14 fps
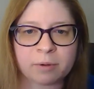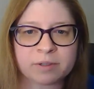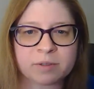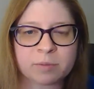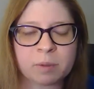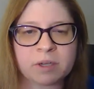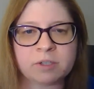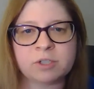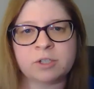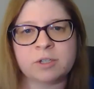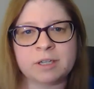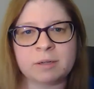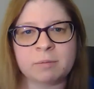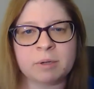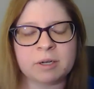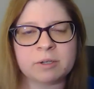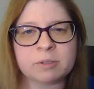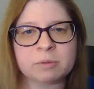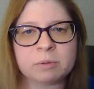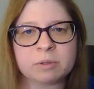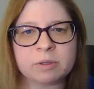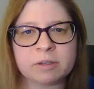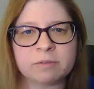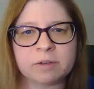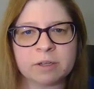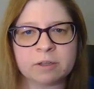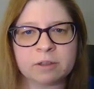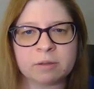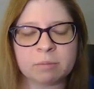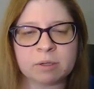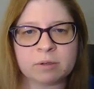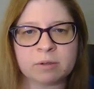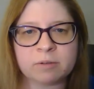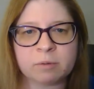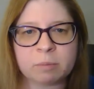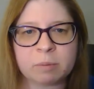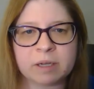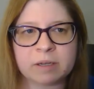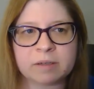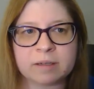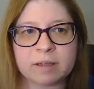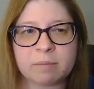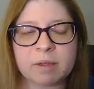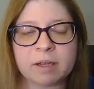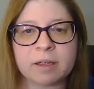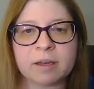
especially because we're living in the middle of a pandemic